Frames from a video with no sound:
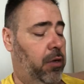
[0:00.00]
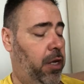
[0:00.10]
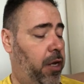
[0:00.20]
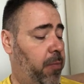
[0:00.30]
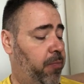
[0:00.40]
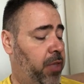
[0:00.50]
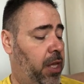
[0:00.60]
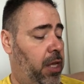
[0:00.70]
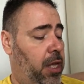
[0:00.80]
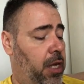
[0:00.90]
Okay,
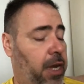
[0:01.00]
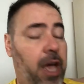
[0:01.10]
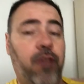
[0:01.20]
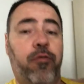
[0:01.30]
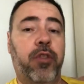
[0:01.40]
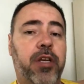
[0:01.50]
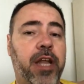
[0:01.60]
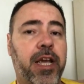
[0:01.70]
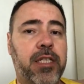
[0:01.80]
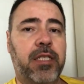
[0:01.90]
now for the
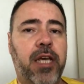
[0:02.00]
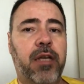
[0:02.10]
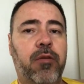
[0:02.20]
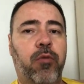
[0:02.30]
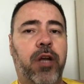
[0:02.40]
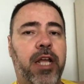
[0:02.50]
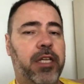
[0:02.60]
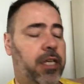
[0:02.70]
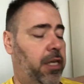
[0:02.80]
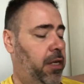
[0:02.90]
next set, what I
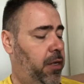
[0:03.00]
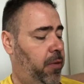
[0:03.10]
did